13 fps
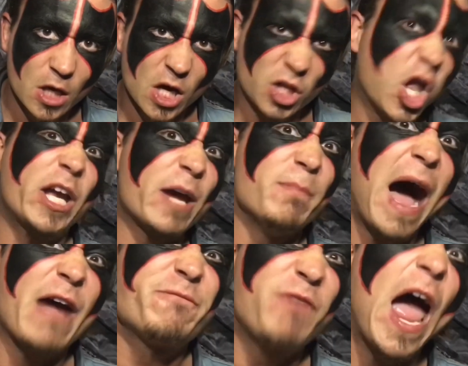Look at
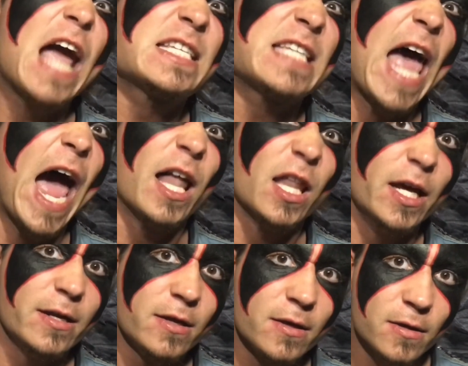my face,
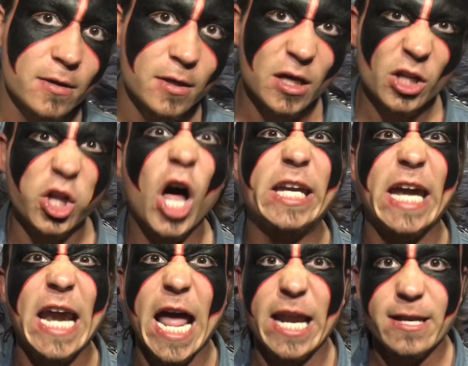Alan. Look
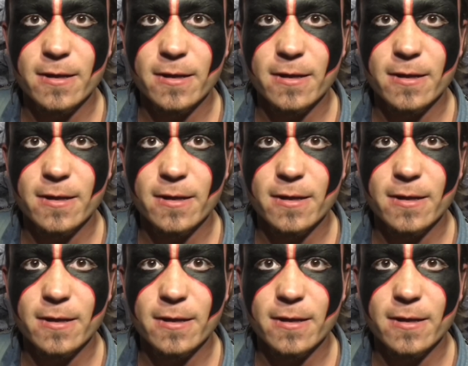at it.